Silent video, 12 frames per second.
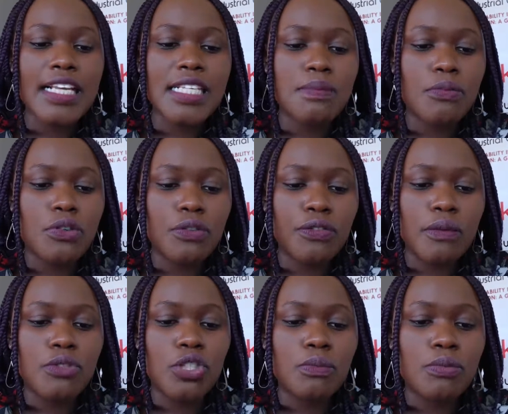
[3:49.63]
Muru from
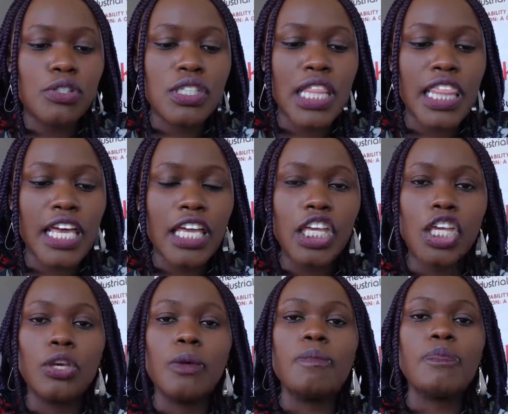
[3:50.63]
Djibouti, thank
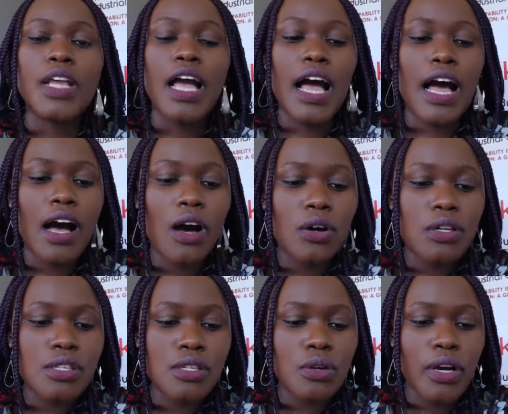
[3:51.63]
you.
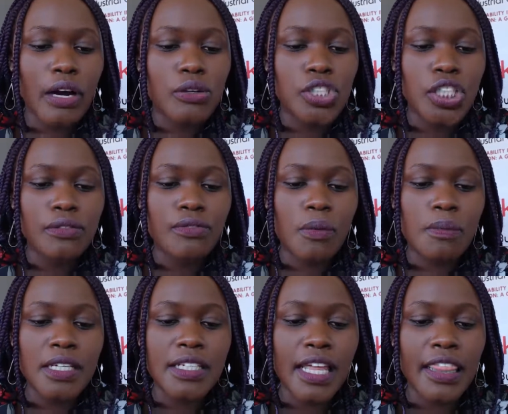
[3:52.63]
Also, Sheikh from
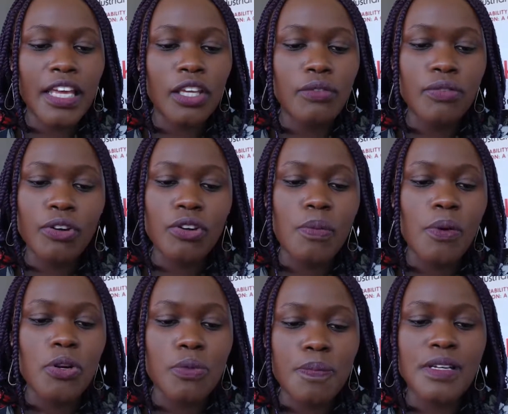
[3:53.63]
India, thank you for your
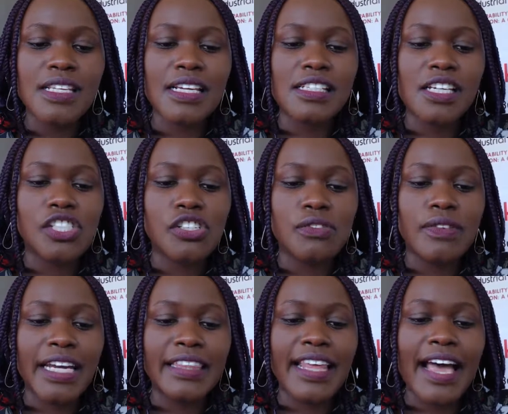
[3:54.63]
representation
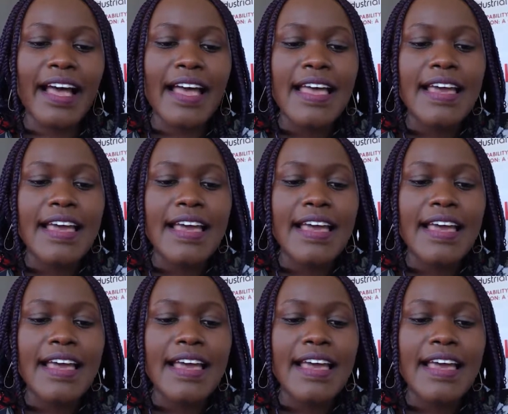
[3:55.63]
right there.